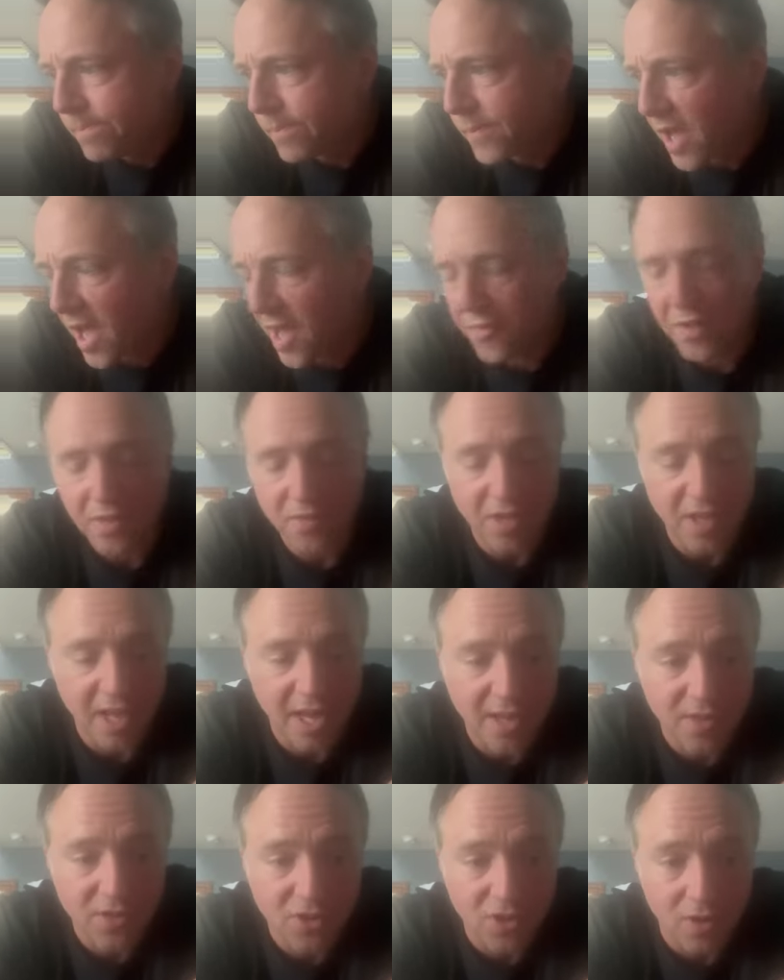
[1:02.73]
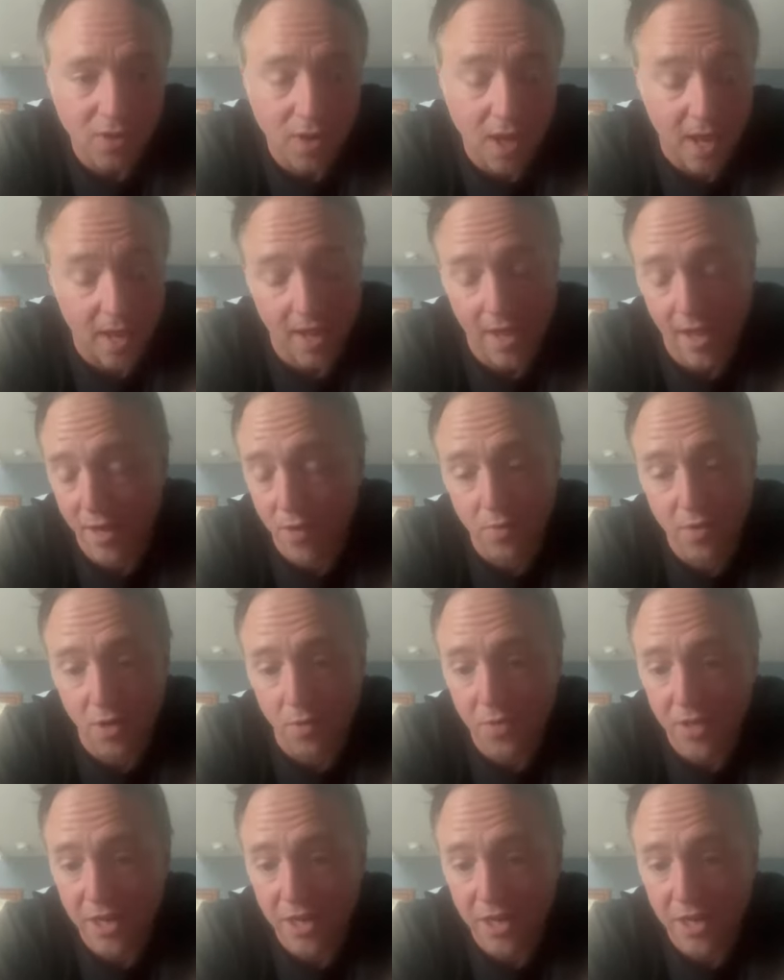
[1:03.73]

I think the answer, I don't know